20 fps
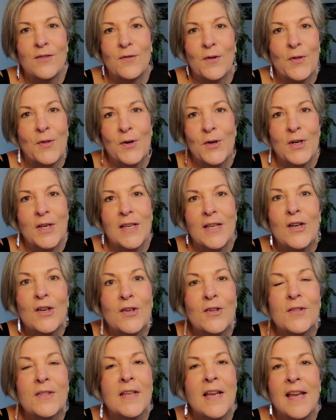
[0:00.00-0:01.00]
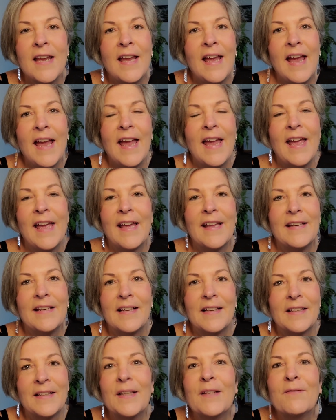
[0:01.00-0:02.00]
for 30 years and
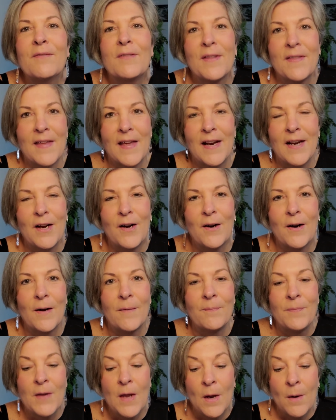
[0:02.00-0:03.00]
lived that era.